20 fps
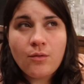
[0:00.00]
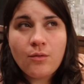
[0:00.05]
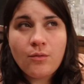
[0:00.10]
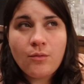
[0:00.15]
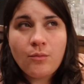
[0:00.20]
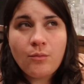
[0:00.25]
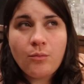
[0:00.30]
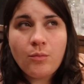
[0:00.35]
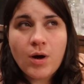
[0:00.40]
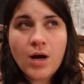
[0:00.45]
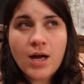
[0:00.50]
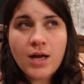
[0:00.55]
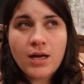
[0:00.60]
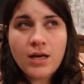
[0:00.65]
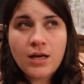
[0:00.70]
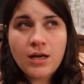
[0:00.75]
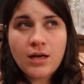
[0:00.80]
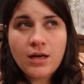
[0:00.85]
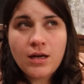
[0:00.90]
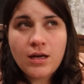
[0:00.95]

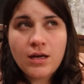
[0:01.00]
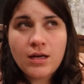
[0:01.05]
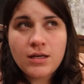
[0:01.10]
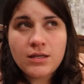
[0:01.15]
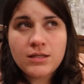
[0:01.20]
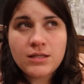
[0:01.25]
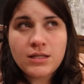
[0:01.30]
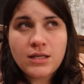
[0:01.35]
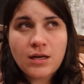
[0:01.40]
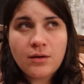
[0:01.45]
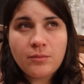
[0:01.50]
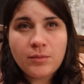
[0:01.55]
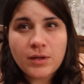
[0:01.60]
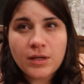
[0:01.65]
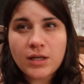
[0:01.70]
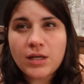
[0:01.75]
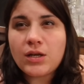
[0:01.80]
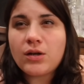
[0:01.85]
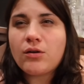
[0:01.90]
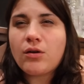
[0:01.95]
what did I
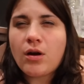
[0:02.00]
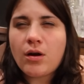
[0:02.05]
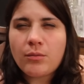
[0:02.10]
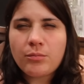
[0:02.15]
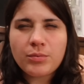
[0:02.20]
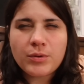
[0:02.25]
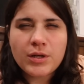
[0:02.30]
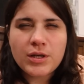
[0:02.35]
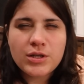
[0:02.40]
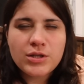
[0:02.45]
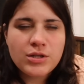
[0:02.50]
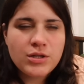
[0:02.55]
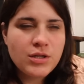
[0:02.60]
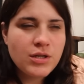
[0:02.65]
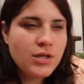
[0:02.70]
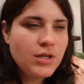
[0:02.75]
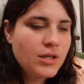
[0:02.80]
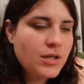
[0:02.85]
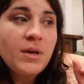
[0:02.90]
really accomplish?